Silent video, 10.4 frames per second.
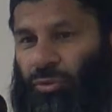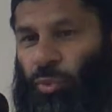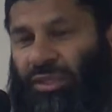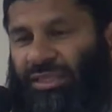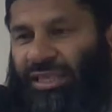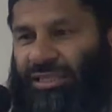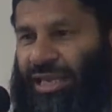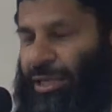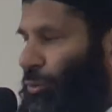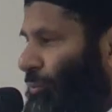What does that
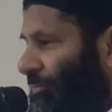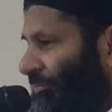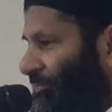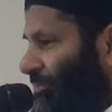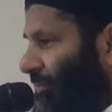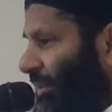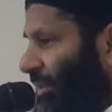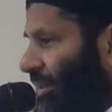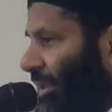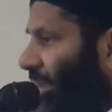tell you?
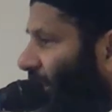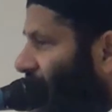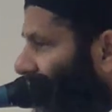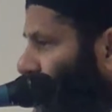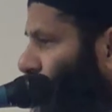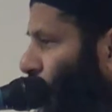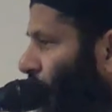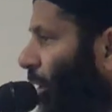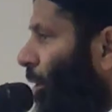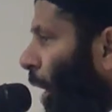It tells you
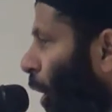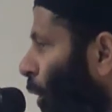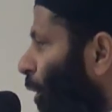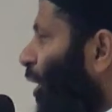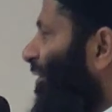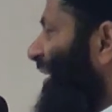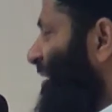the goal of